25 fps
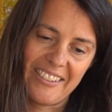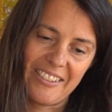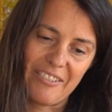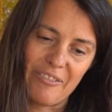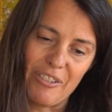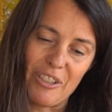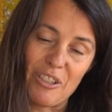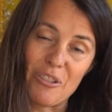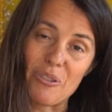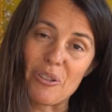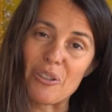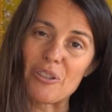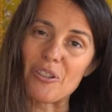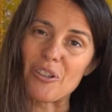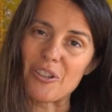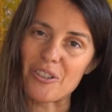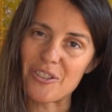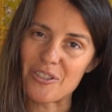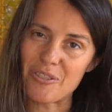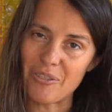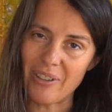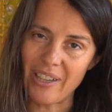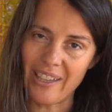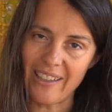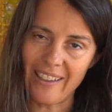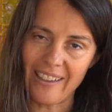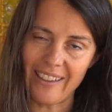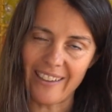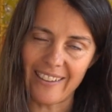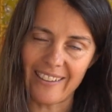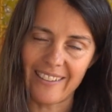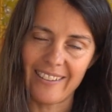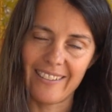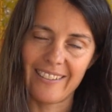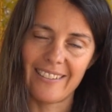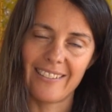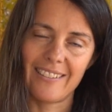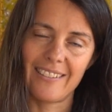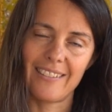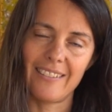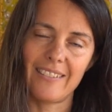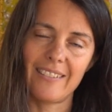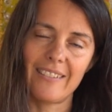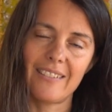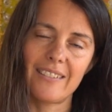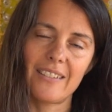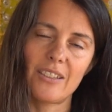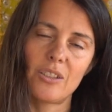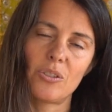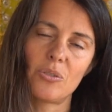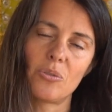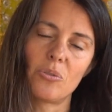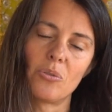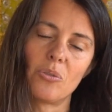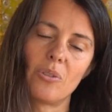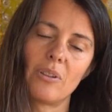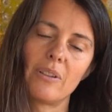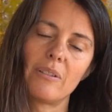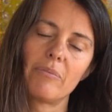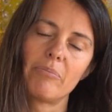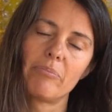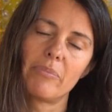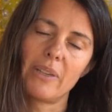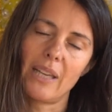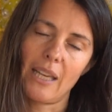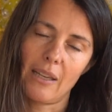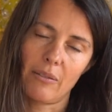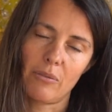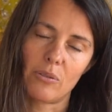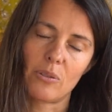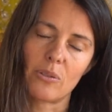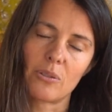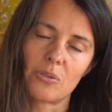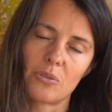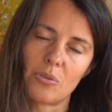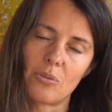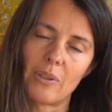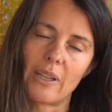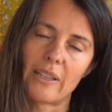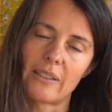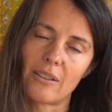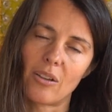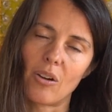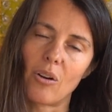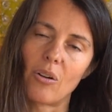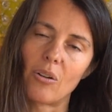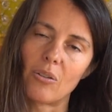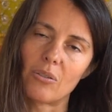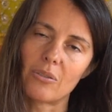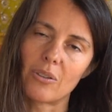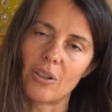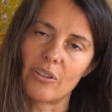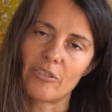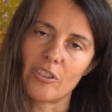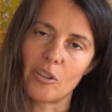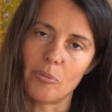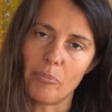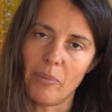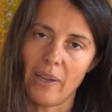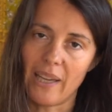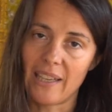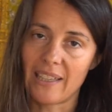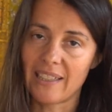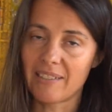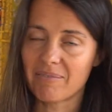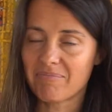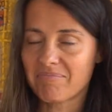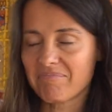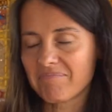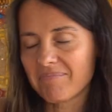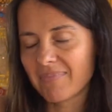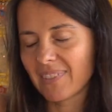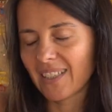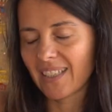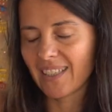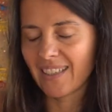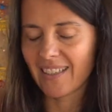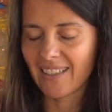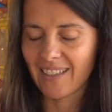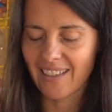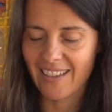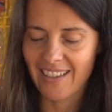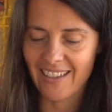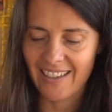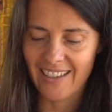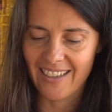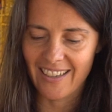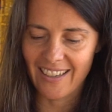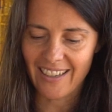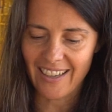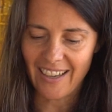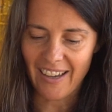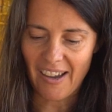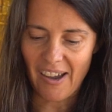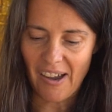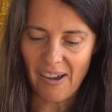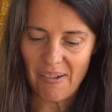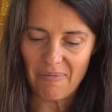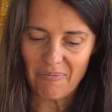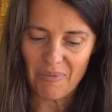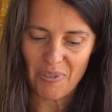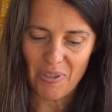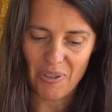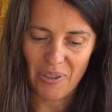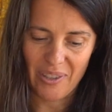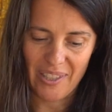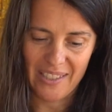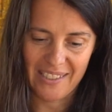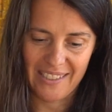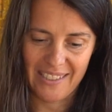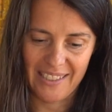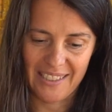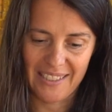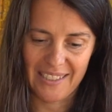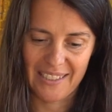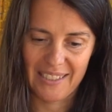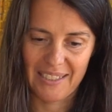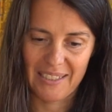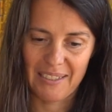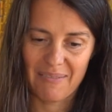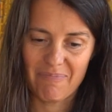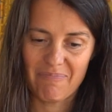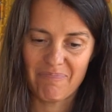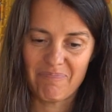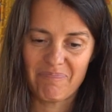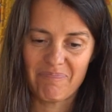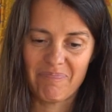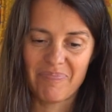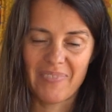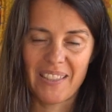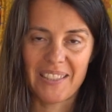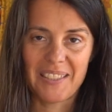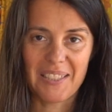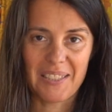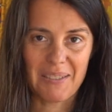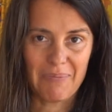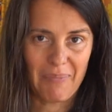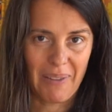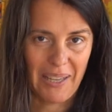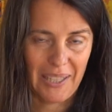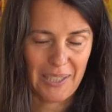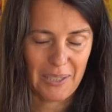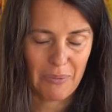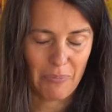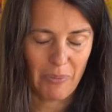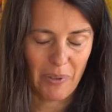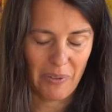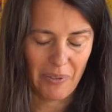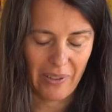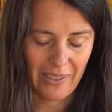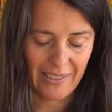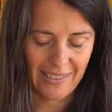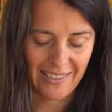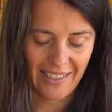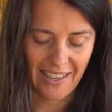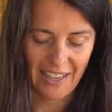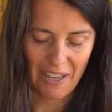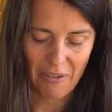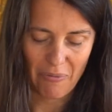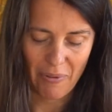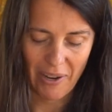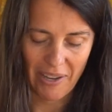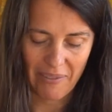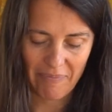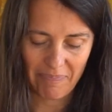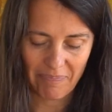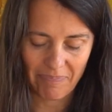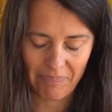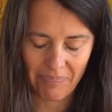when you're not training to be able to let go of your belly, or this is my experience anyway.